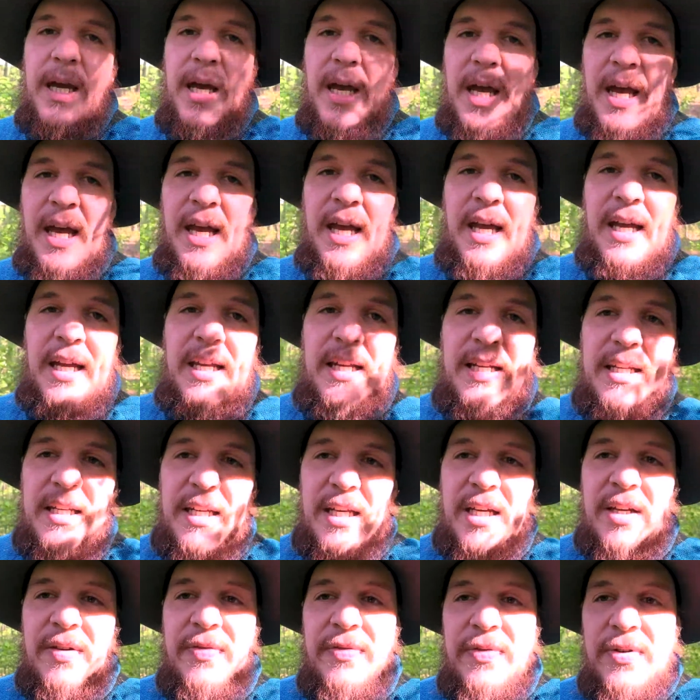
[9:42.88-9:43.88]
And
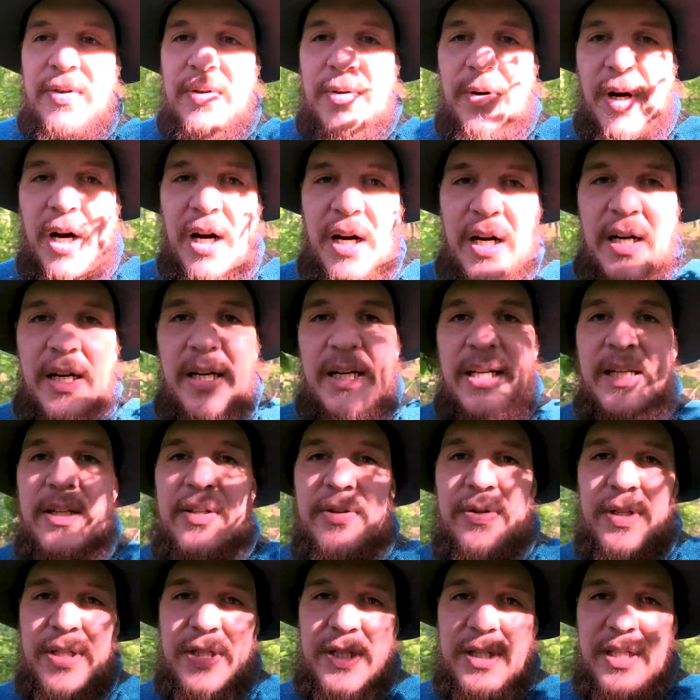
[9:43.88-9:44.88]
if you are
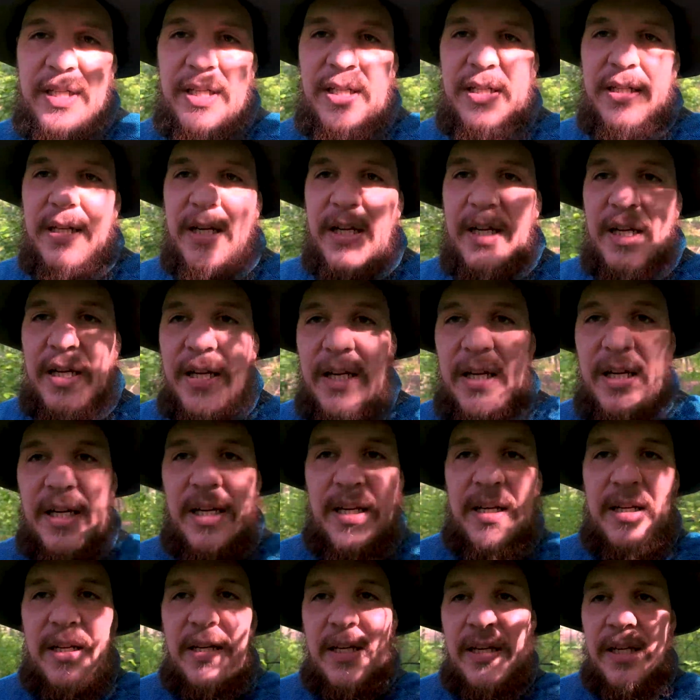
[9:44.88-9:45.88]
interested
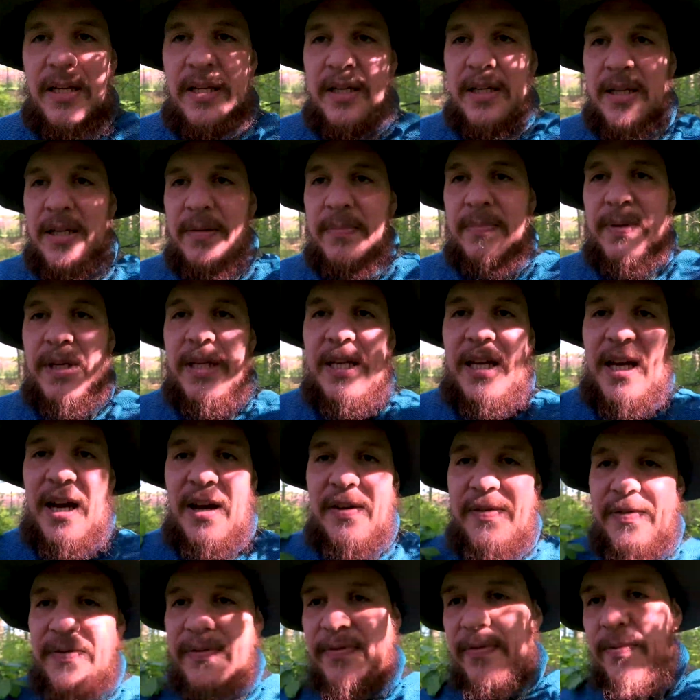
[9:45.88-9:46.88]
in a
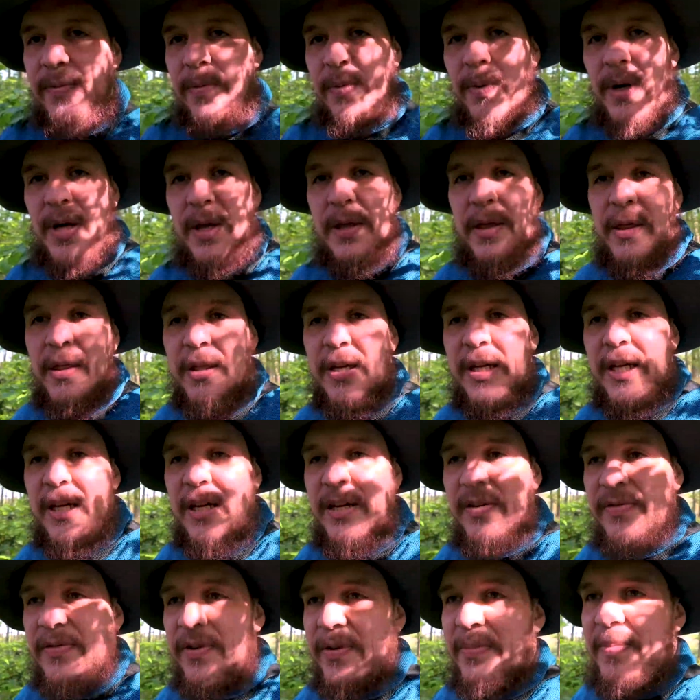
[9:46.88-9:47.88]
PDF with the
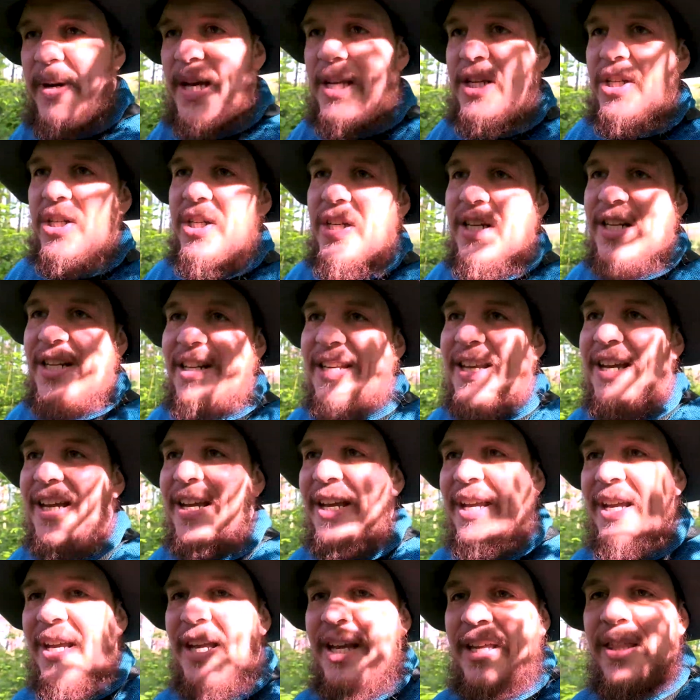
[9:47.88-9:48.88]
information
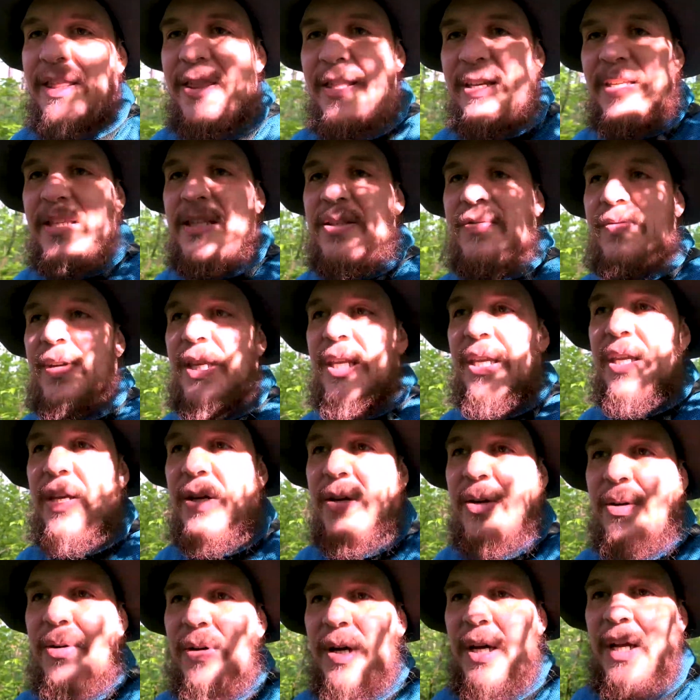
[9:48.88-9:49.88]
in this
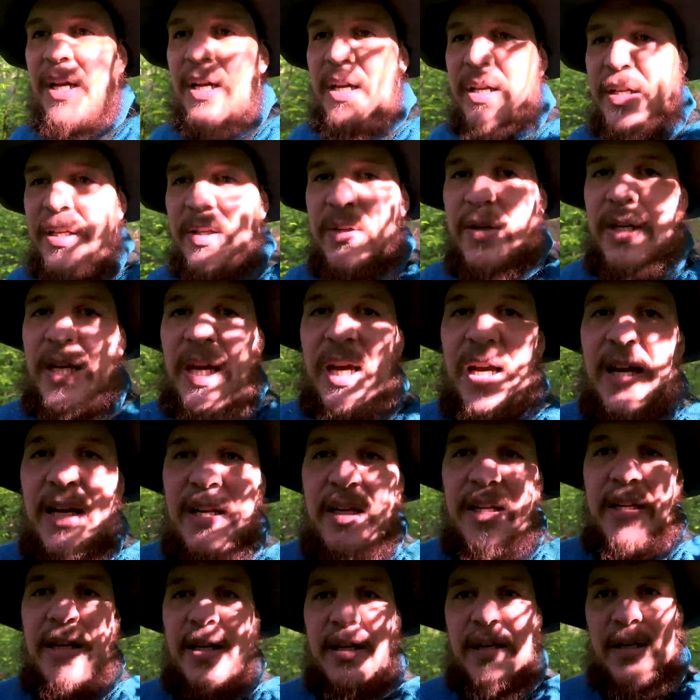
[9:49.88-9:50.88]
video, you
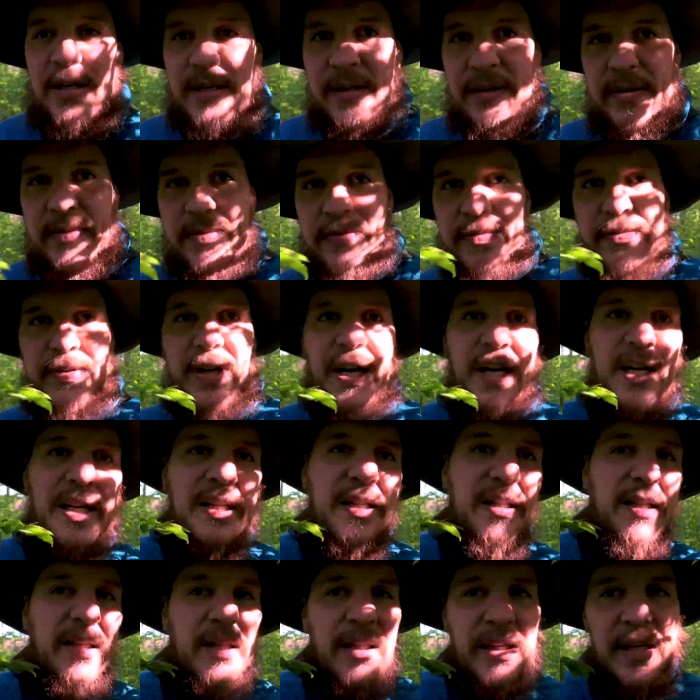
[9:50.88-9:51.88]
can find
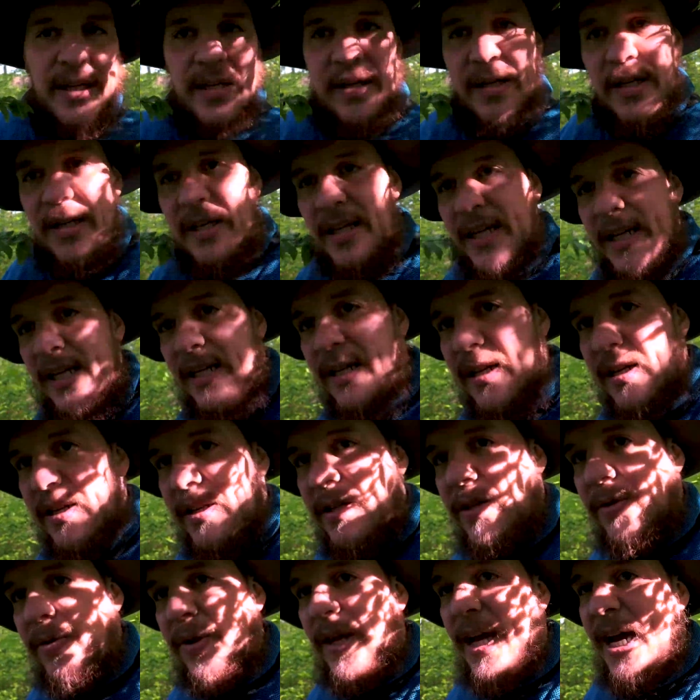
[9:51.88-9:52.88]
the link
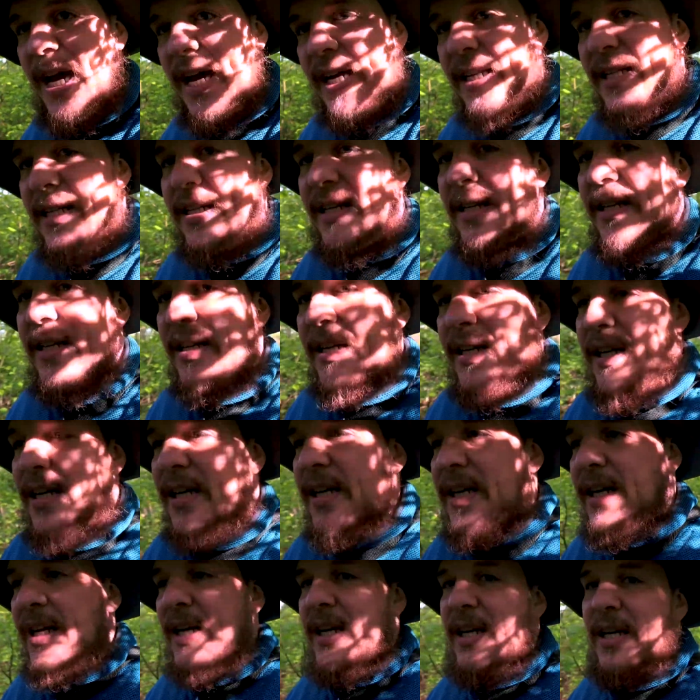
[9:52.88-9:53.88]
to that
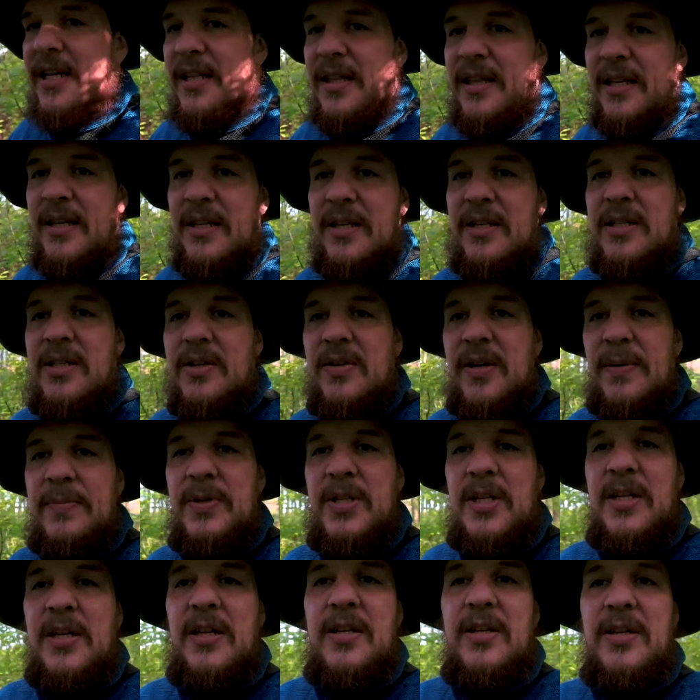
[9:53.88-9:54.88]
in the
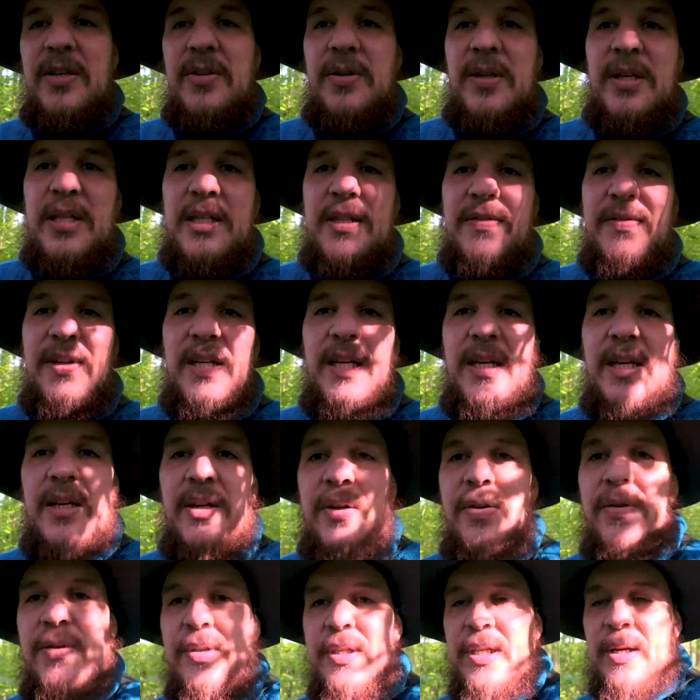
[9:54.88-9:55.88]
description to this
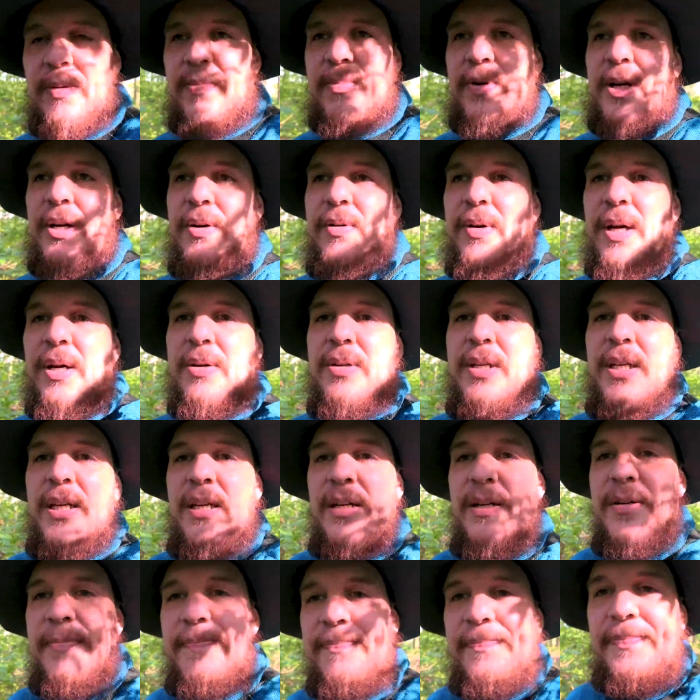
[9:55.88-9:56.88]
video, somewhere around
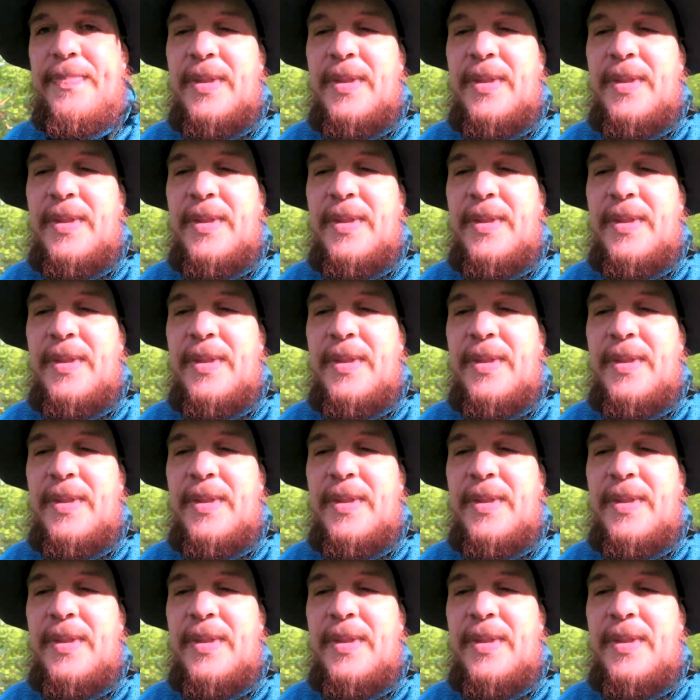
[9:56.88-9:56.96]
here.